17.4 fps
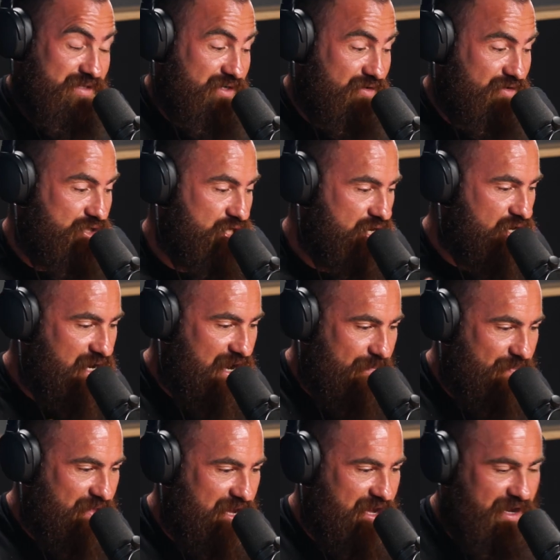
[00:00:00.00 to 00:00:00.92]
So I turn
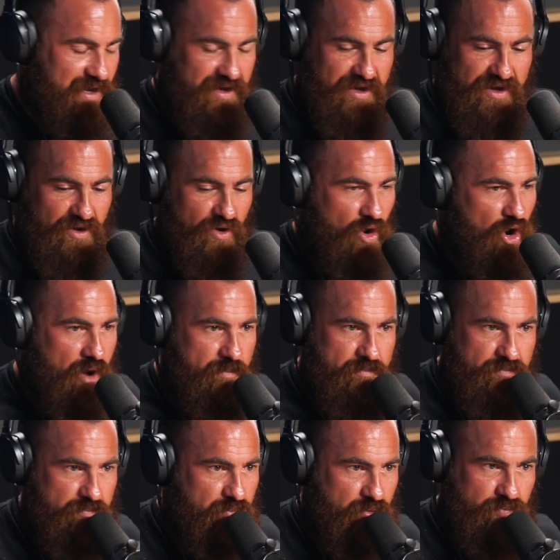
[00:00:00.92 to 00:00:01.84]
up there,
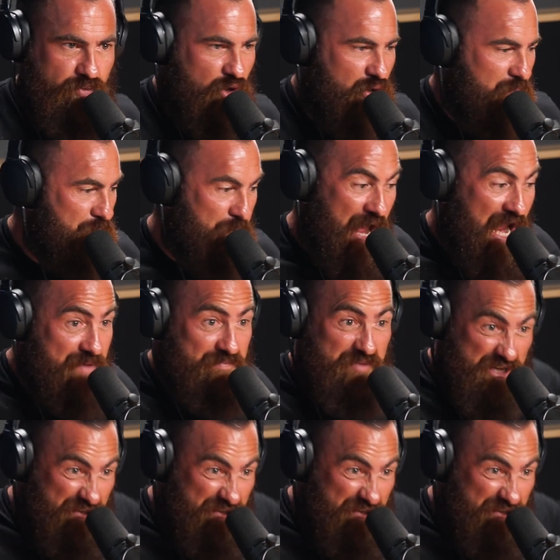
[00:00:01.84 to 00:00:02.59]
I'm like, babe,